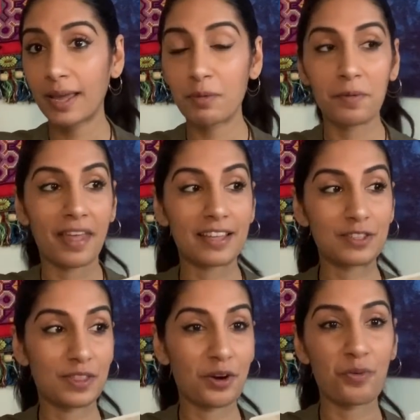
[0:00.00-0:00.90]
Maybe that's
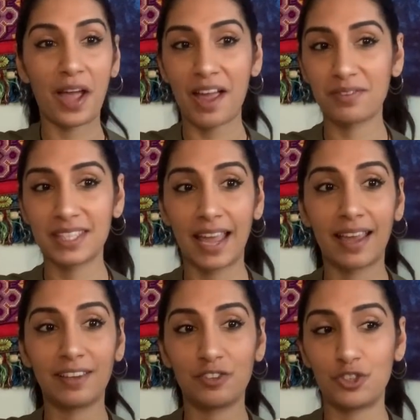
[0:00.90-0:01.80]
their way of
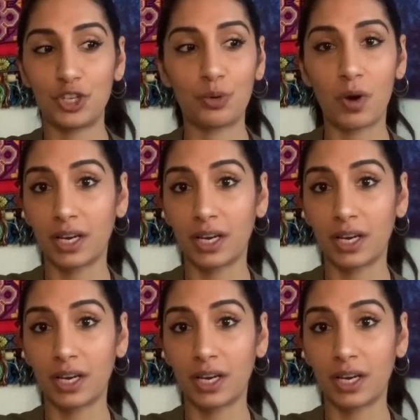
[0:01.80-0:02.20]
saying, do you want to